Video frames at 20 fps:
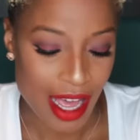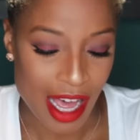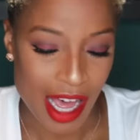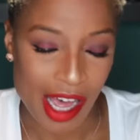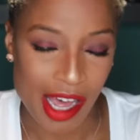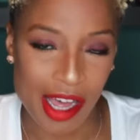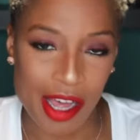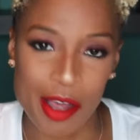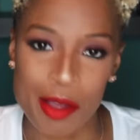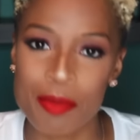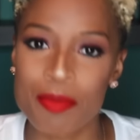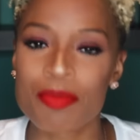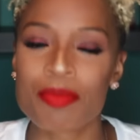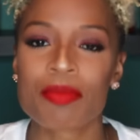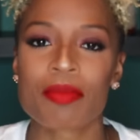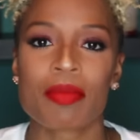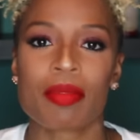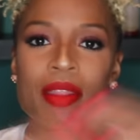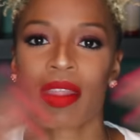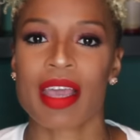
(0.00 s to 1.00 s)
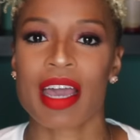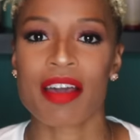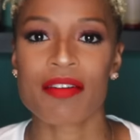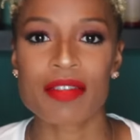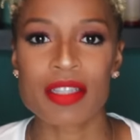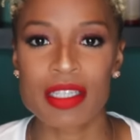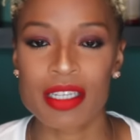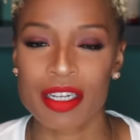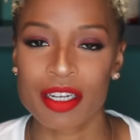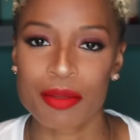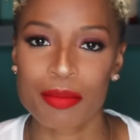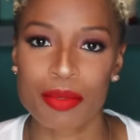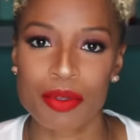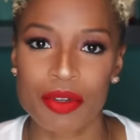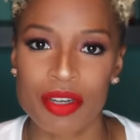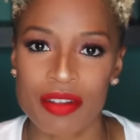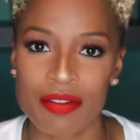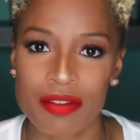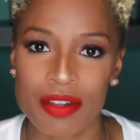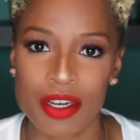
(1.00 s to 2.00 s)
Haven't done a
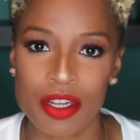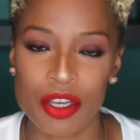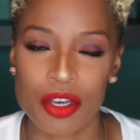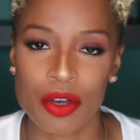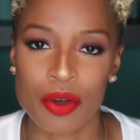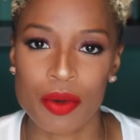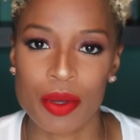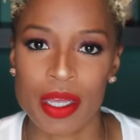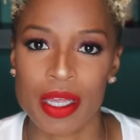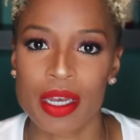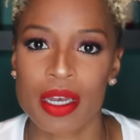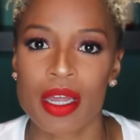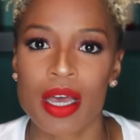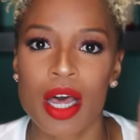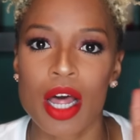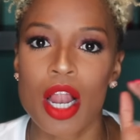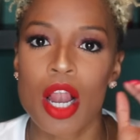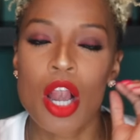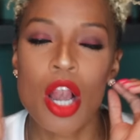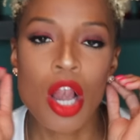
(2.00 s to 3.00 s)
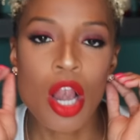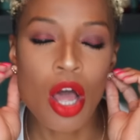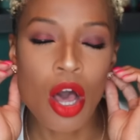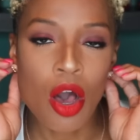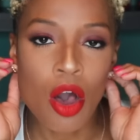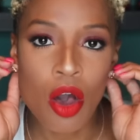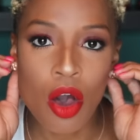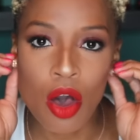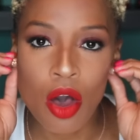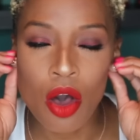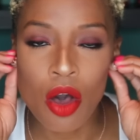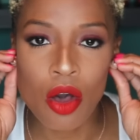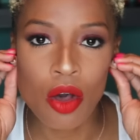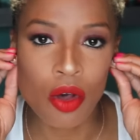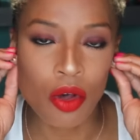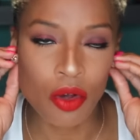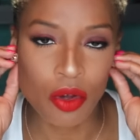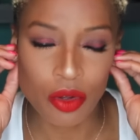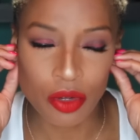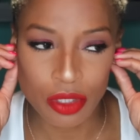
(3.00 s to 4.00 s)
beauty video in a
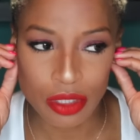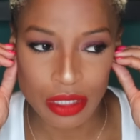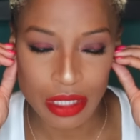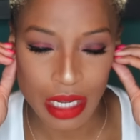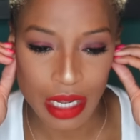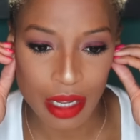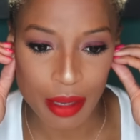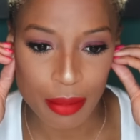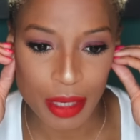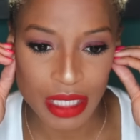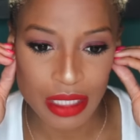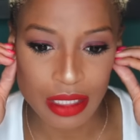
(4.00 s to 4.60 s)
long time.